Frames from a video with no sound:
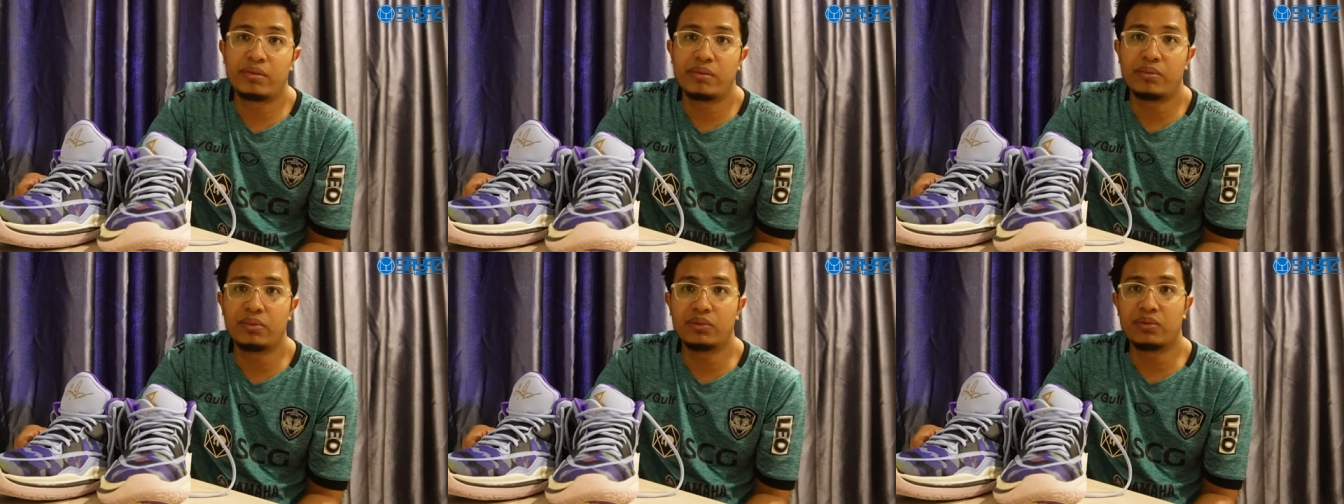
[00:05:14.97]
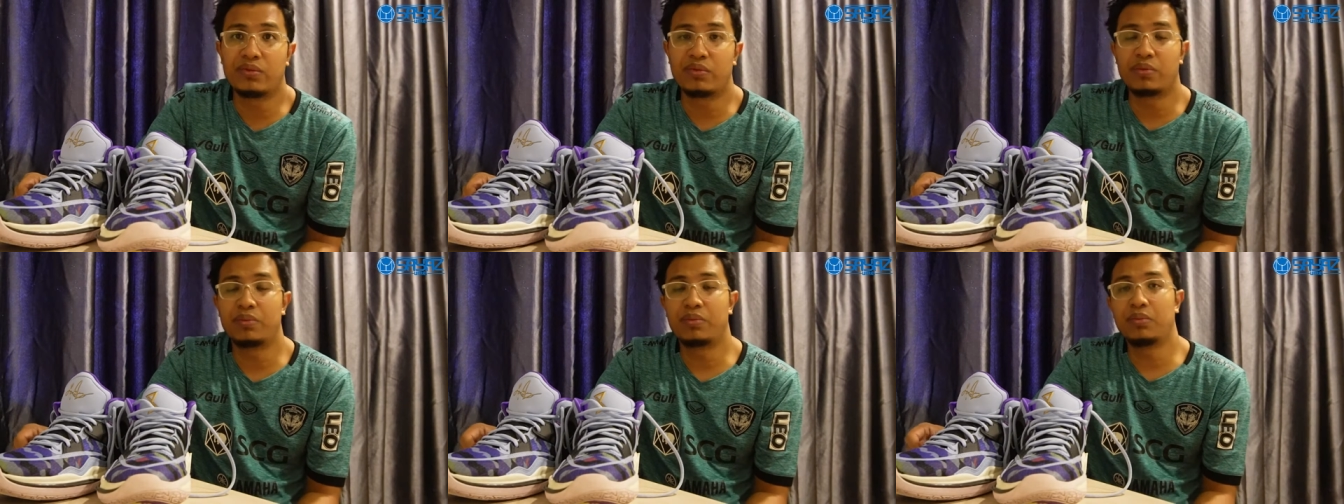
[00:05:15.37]
Most of
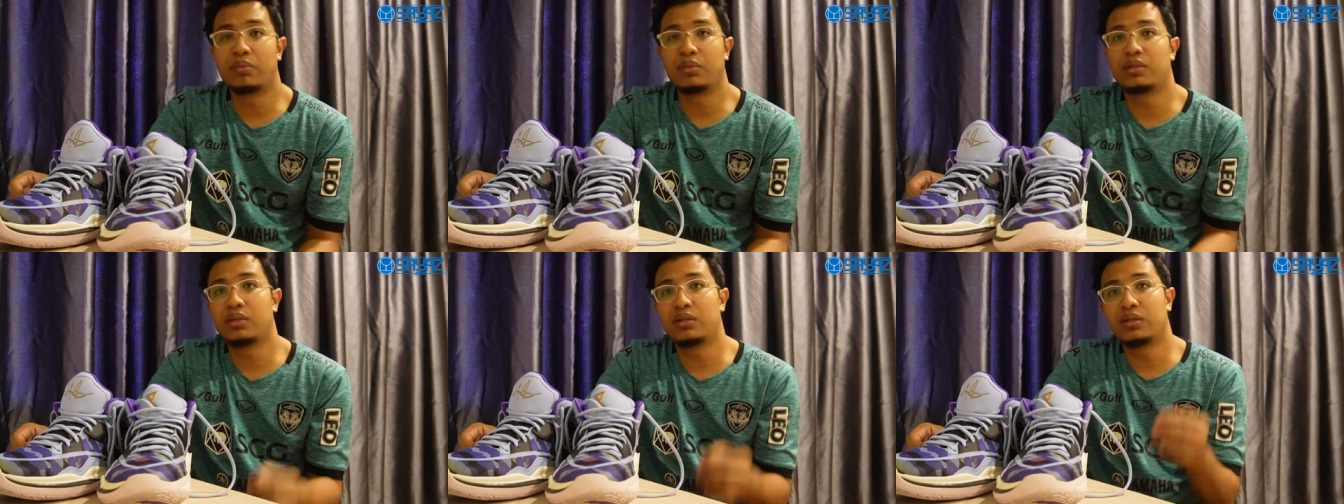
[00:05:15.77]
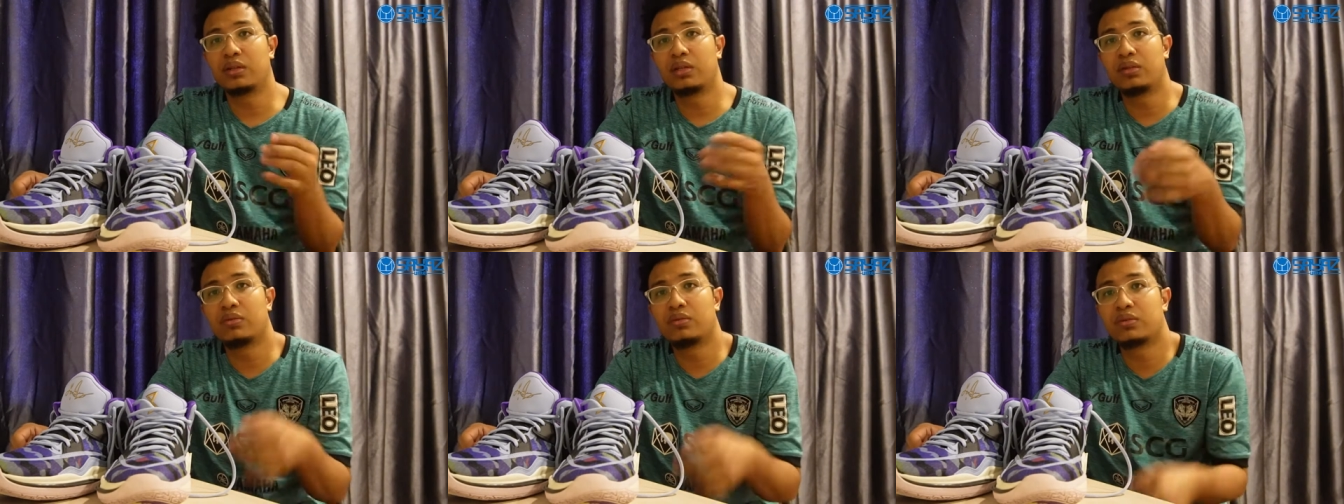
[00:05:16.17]
the material they
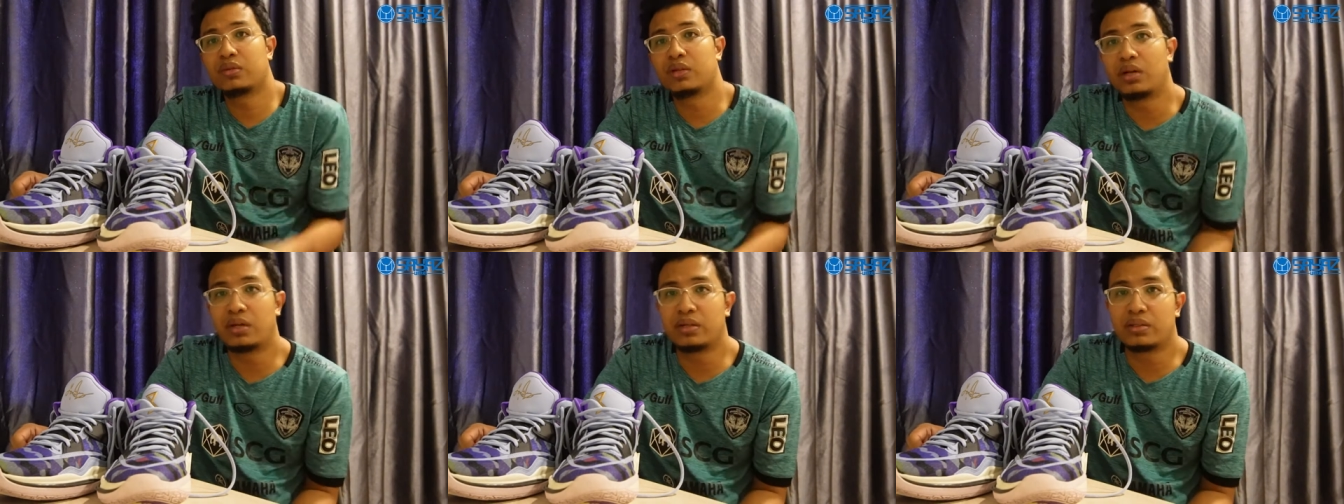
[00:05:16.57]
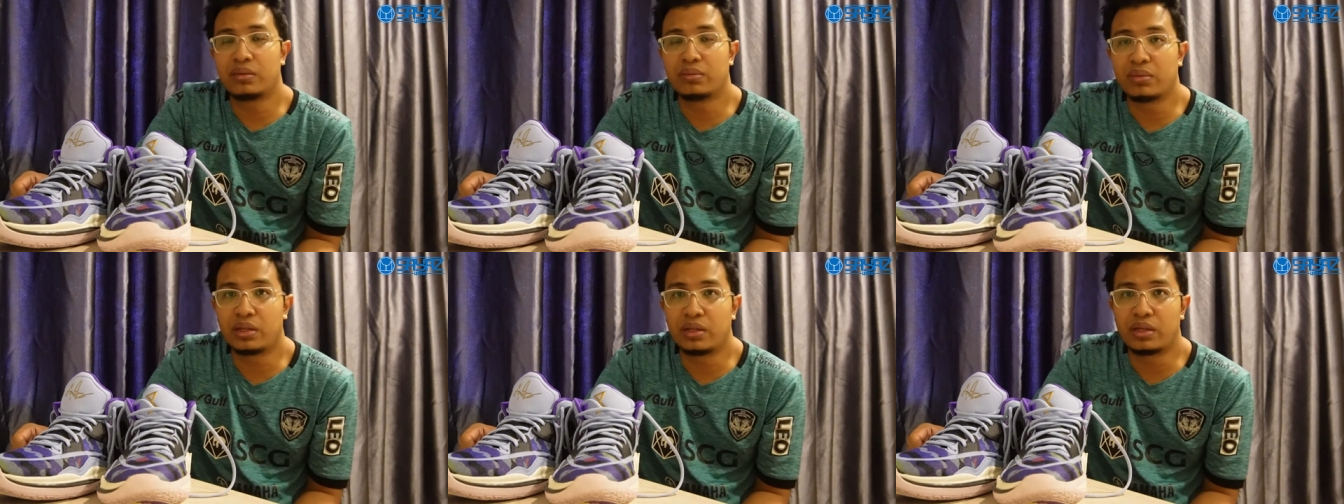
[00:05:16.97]
use are
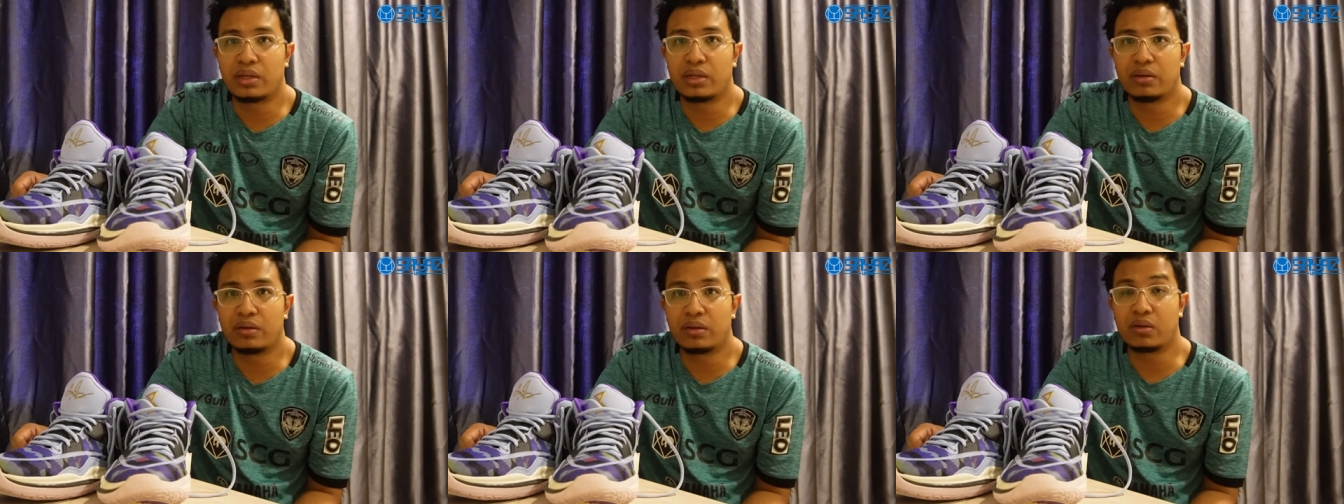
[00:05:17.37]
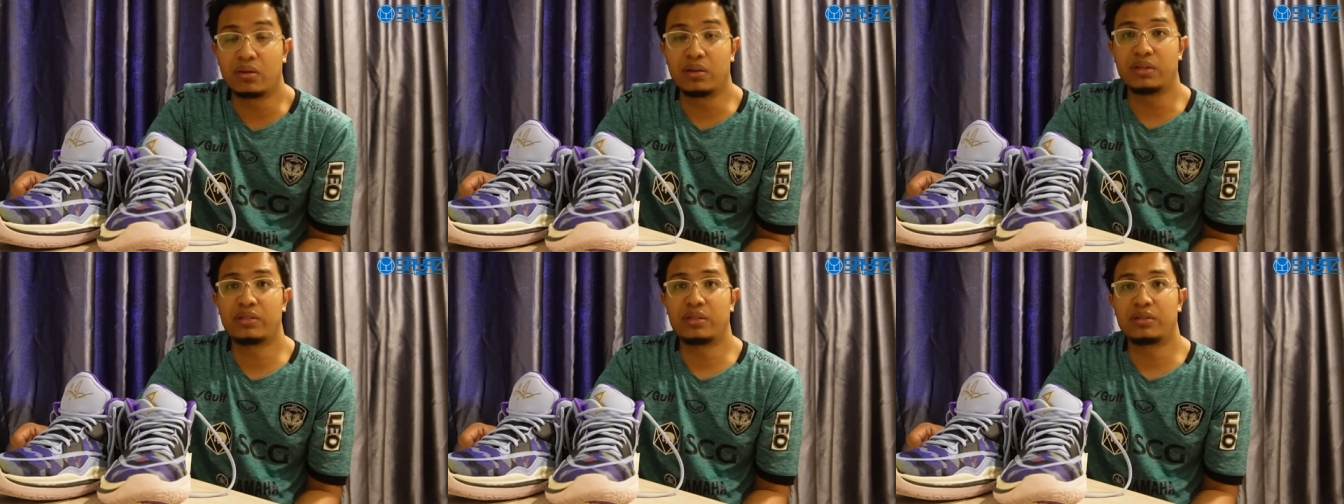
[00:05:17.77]
something that they call
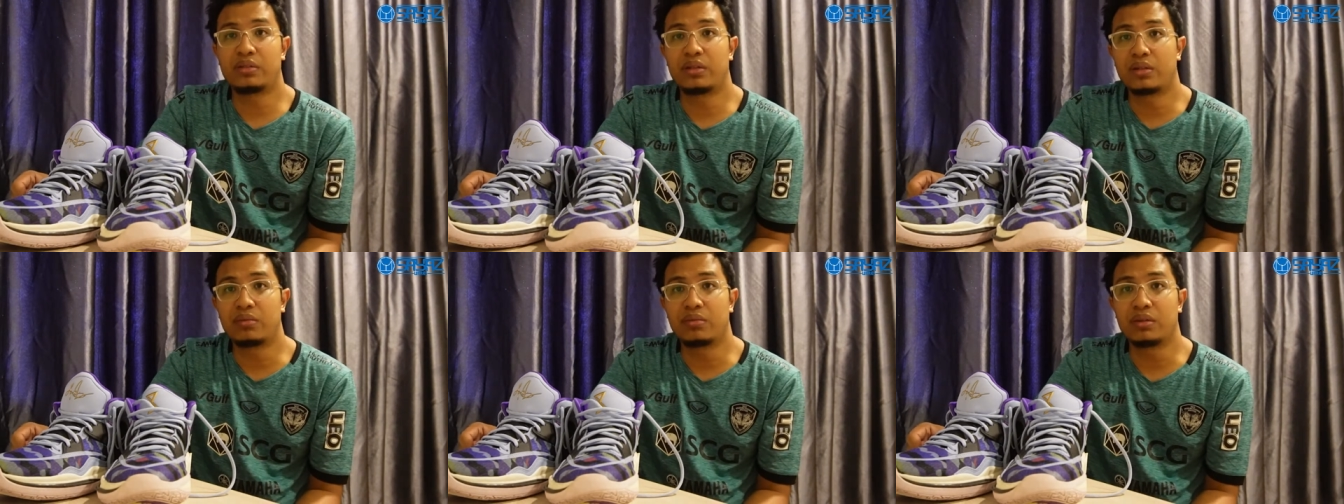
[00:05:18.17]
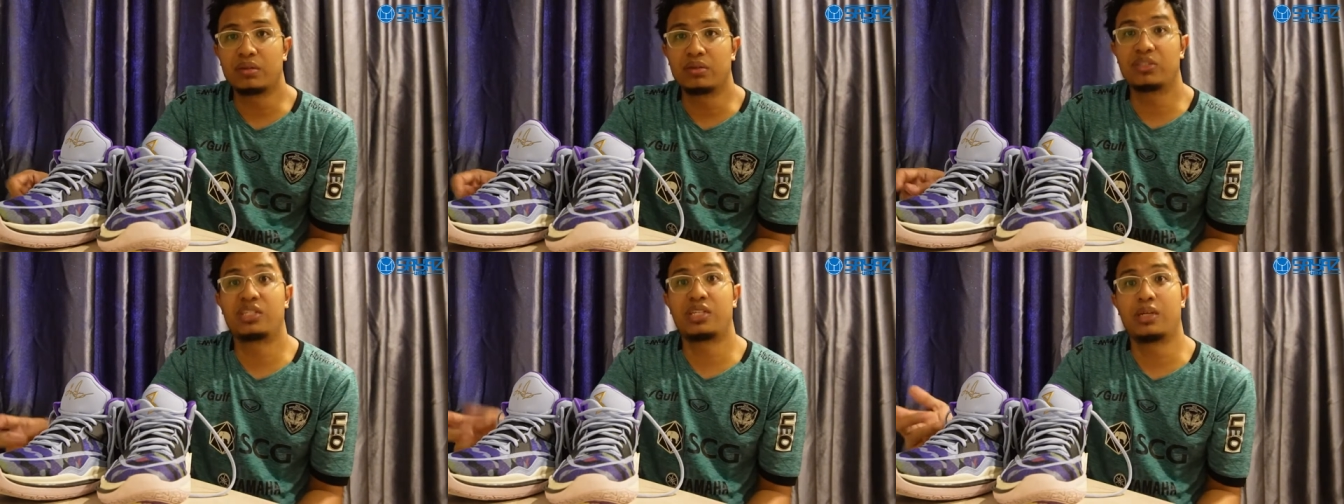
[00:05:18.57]
as sustainable
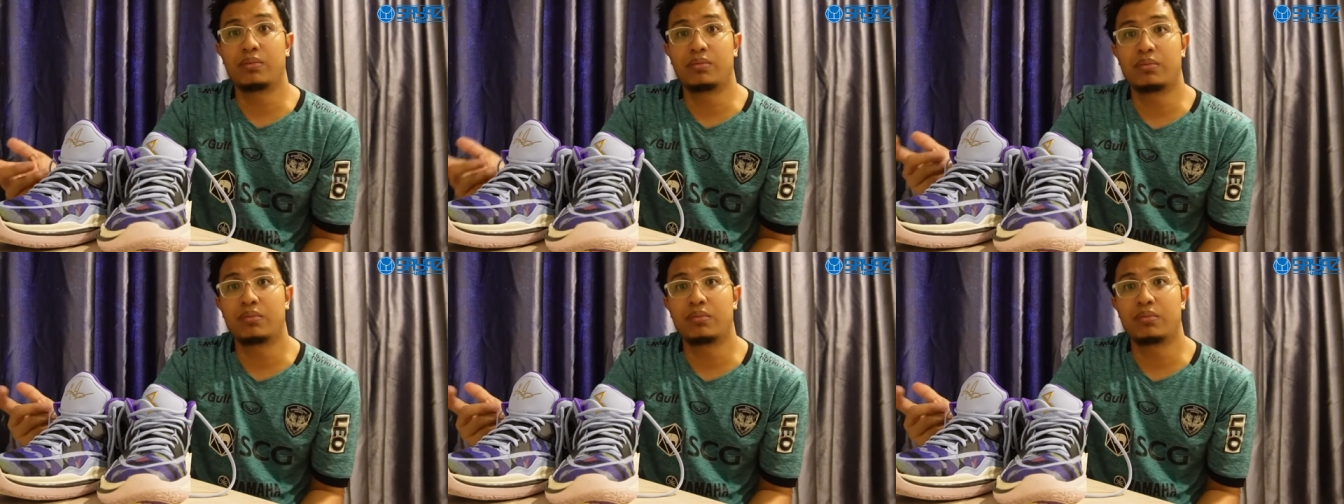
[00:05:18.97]
or cheap.